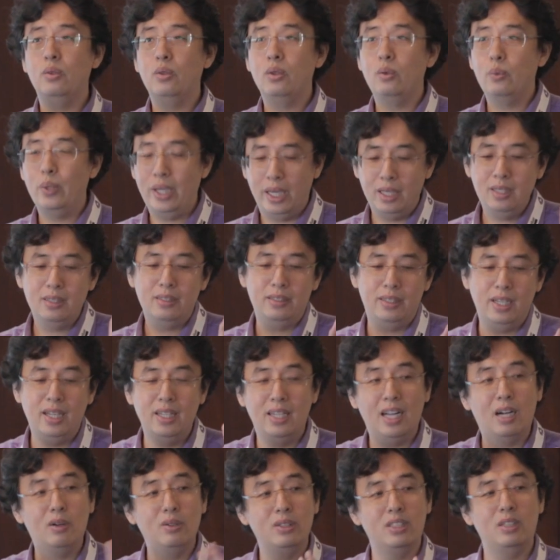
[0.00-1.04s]
we understand
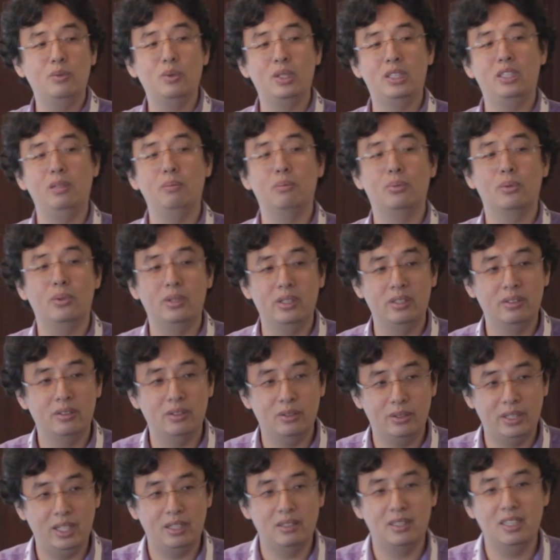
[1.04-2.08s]
everything was important.
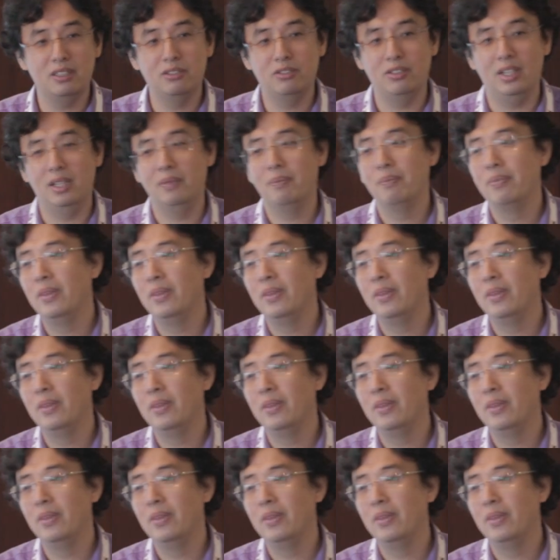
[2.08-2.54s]
Okay, that's fine.